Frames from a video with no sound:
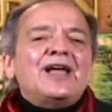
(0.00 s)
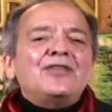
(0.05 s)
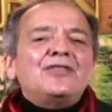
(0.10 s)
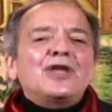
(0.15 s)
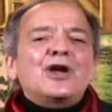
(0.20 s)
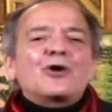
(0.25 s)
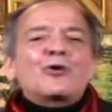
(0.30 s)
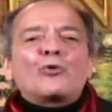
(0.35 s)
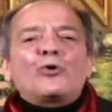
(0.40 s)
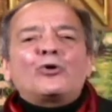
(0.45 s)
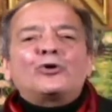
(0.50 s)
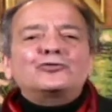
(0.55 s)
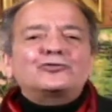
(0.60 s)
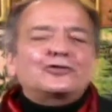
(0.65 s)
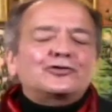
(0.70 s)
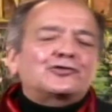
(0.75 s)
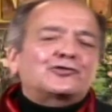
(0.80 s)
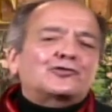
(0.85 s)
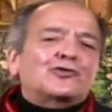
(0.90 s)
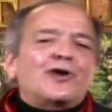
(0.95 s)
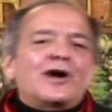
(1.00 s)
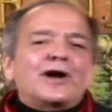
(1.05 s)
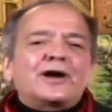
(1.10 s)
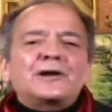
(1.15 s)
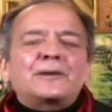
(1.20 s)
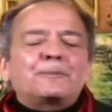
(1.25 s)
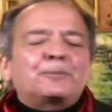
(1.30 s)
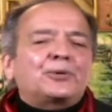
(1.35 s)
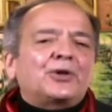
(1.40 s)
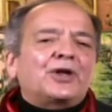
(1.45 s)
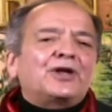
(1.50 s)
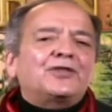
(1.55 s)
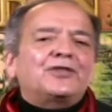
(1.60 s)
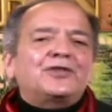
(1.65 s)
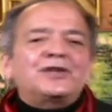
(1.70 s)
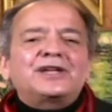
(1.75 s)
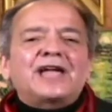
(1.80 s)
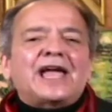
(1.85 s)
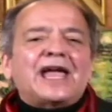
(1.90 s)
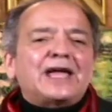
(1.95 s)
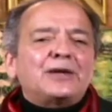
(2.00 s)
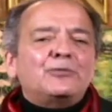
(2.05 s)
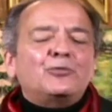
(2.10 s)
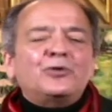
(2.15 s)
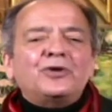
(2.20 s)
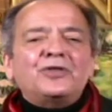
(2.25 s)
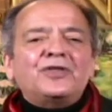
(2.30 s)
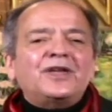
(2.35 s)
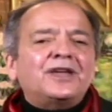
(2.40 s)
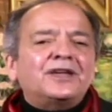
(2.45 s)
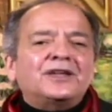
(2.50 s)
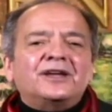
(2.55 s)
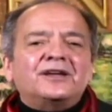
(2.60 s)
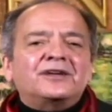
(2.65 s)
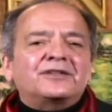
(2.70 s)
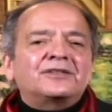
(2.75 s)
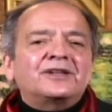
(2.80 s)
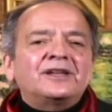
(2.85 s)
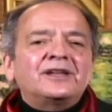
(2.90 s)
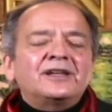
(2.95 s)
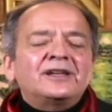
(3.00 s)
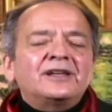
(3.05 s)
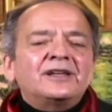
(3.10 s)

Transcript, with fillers: and they're all just trying to play the game within it.